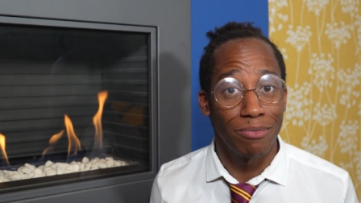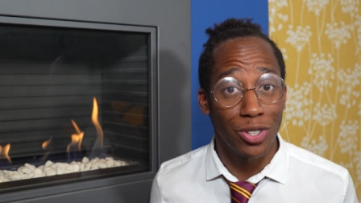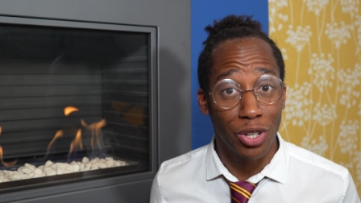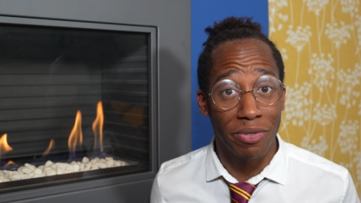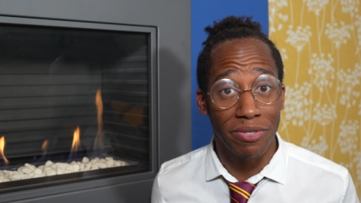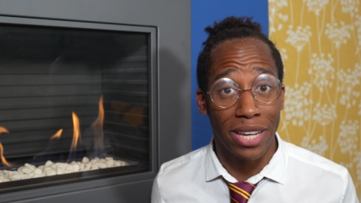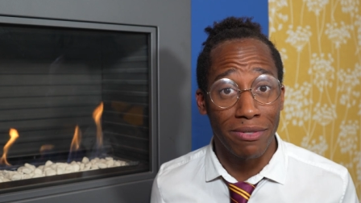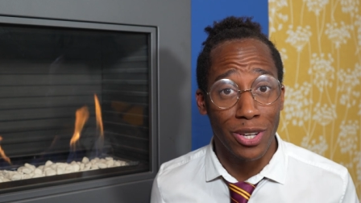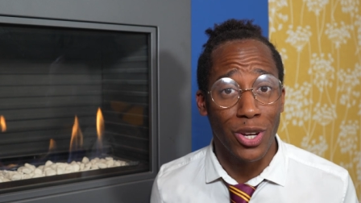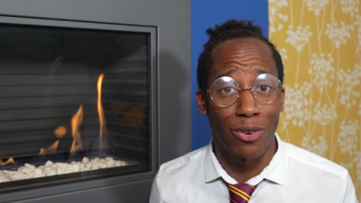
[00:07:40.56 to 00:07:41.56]
The toffee
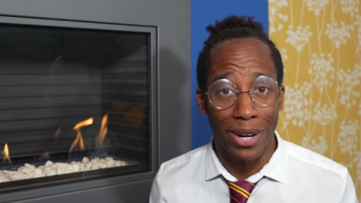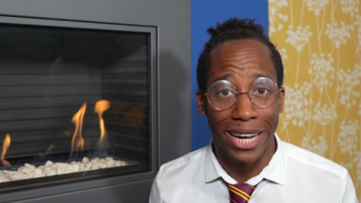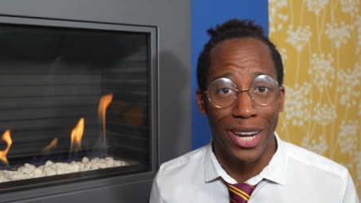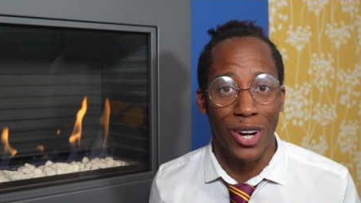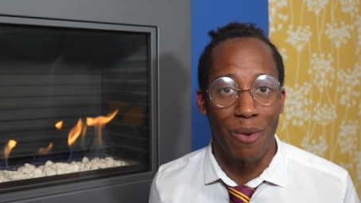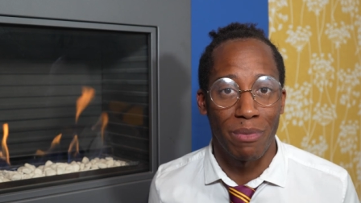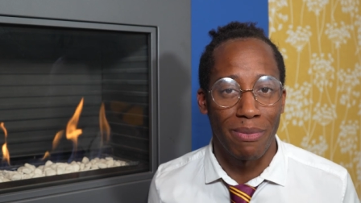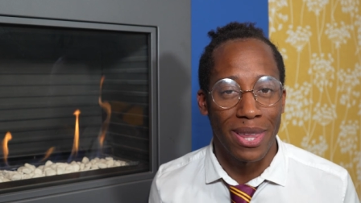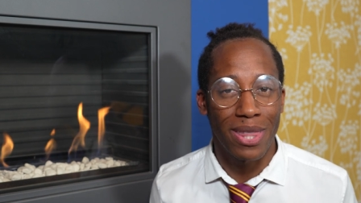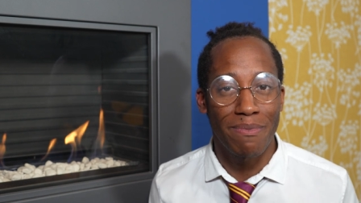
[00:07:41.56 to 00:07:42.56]
flavours are really going to
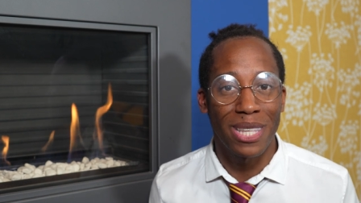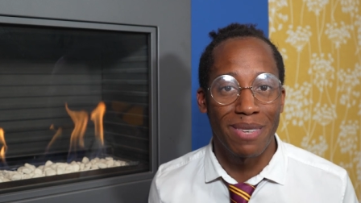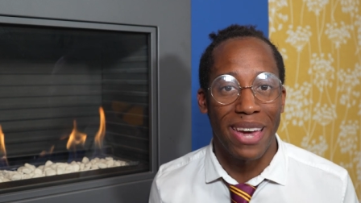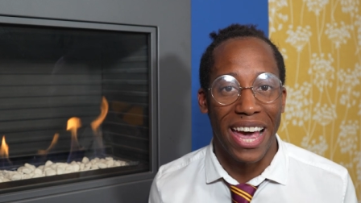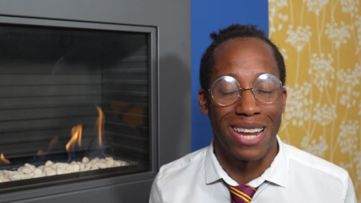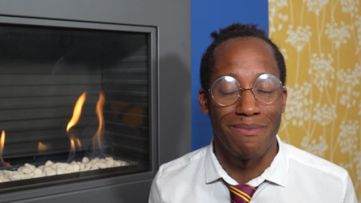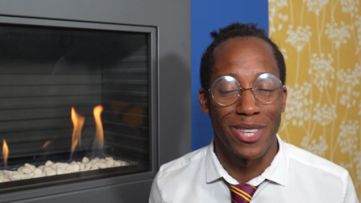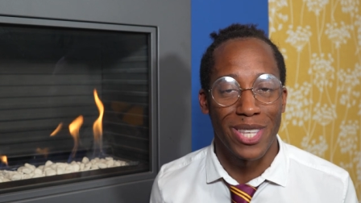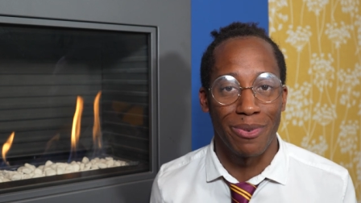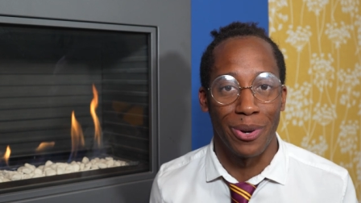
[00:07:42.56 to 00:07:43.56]
complement the butterbeer
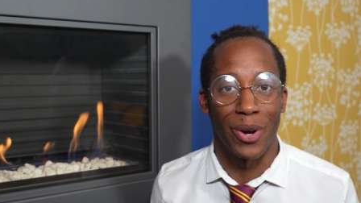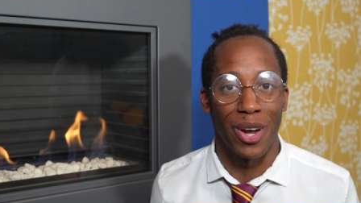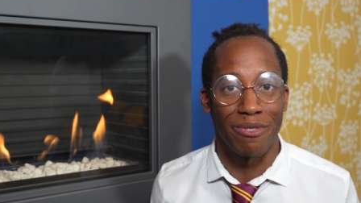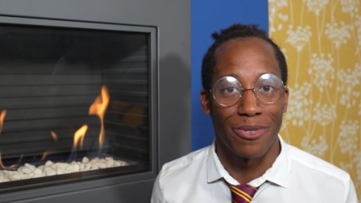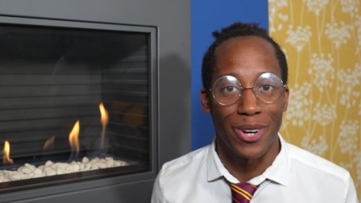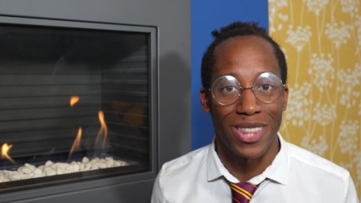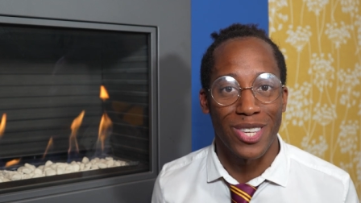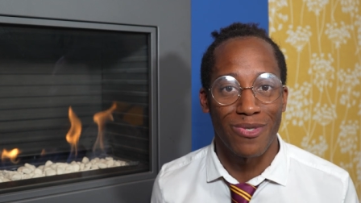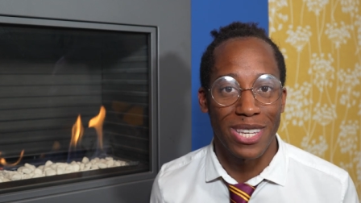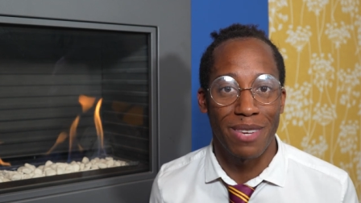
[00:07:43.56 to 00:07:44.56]
elements that we were going for in
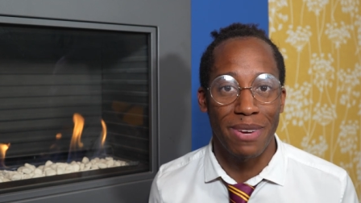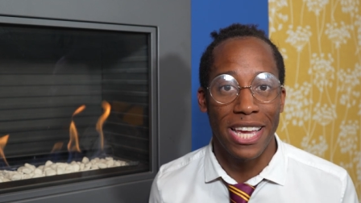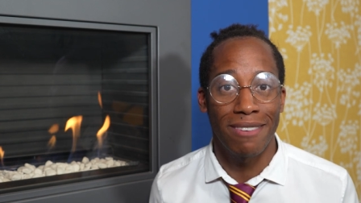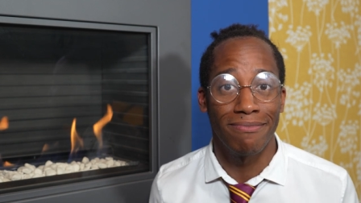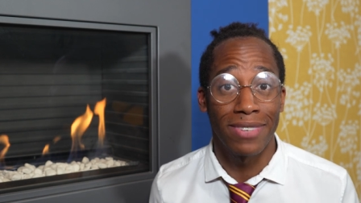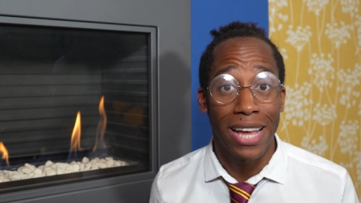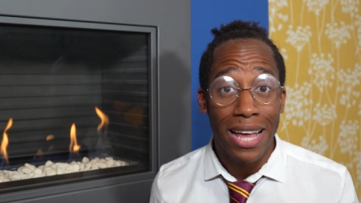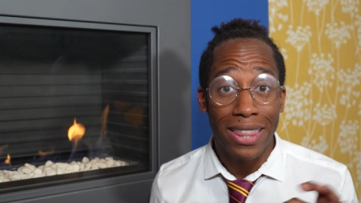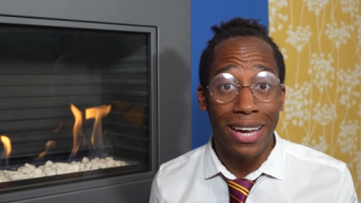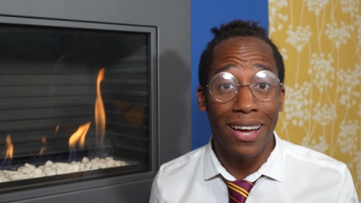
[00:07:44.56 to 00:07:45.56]
this recipe,
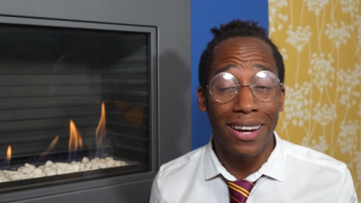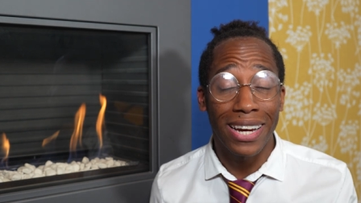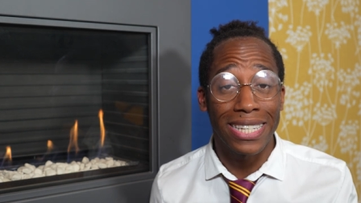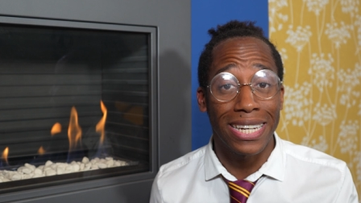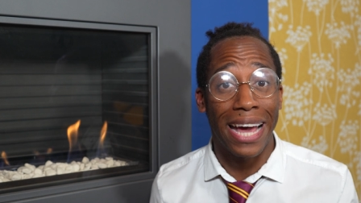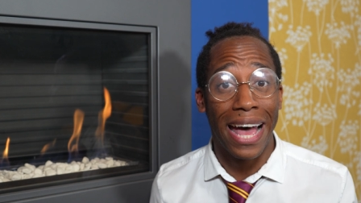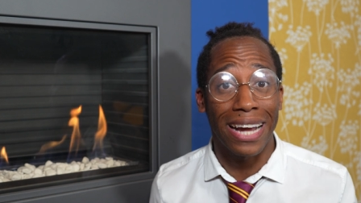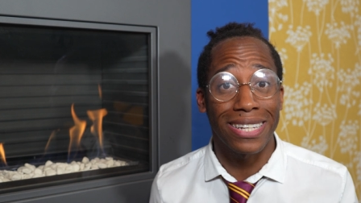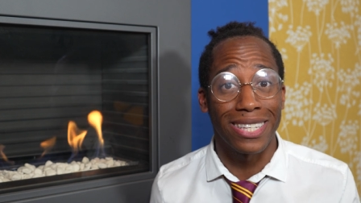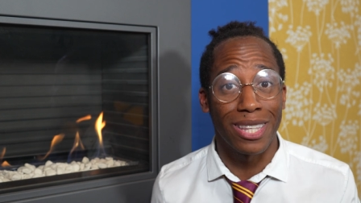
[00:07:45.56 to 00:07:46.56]
the colour is going to
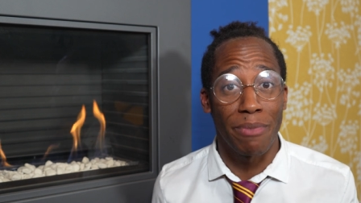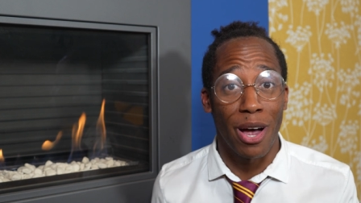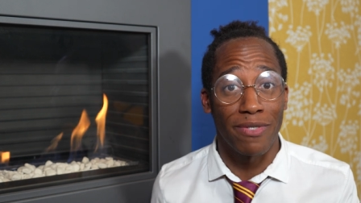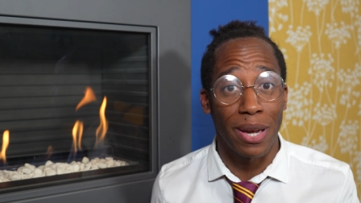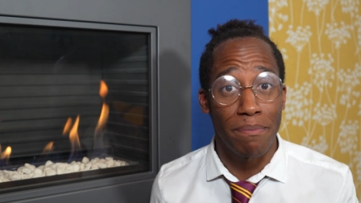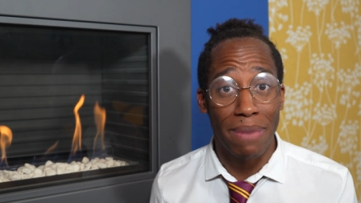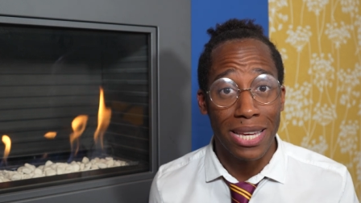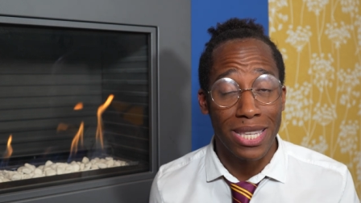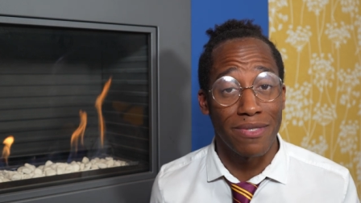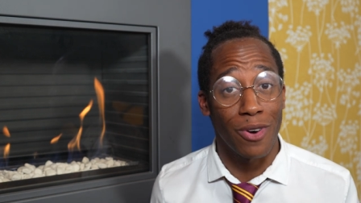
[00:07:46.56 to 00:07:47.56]
act as the perfect
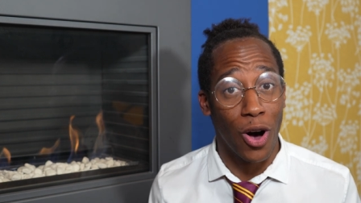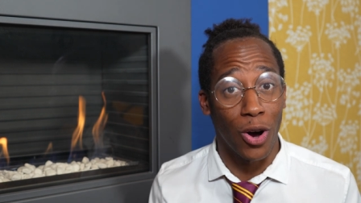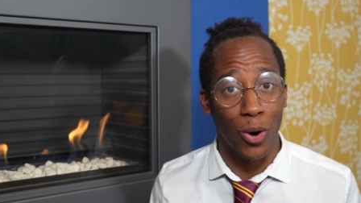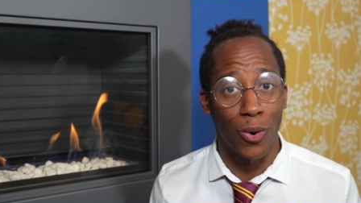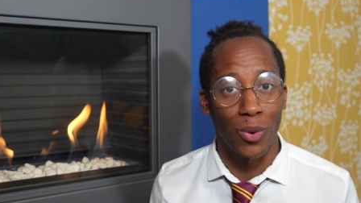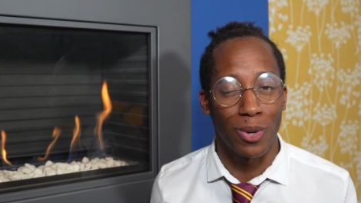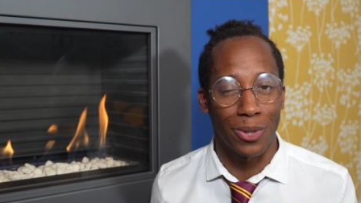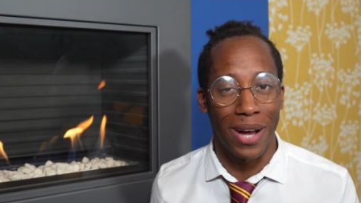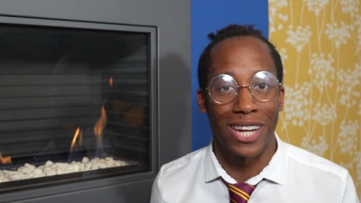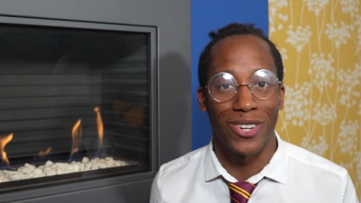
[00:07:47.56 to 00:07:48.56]
base for our gold which
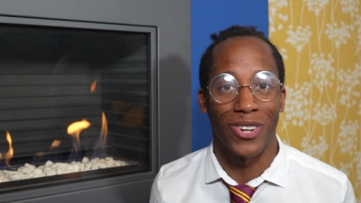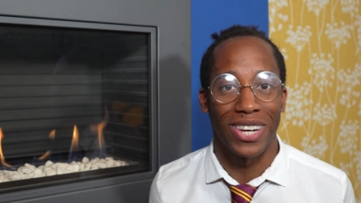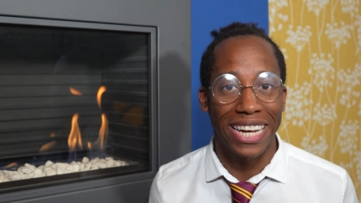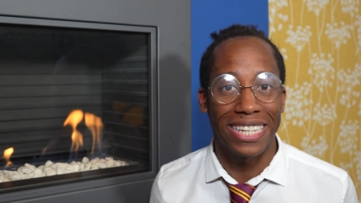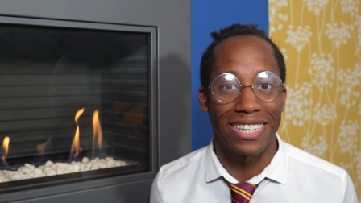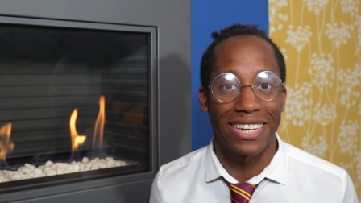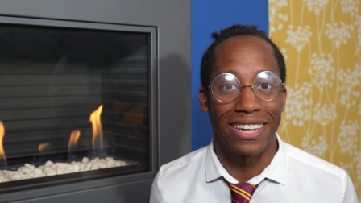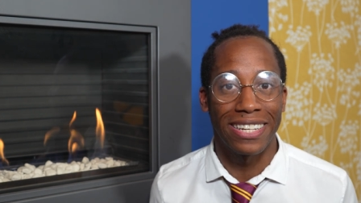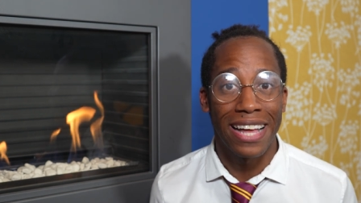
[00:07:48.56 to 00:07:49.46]
we'll add on later,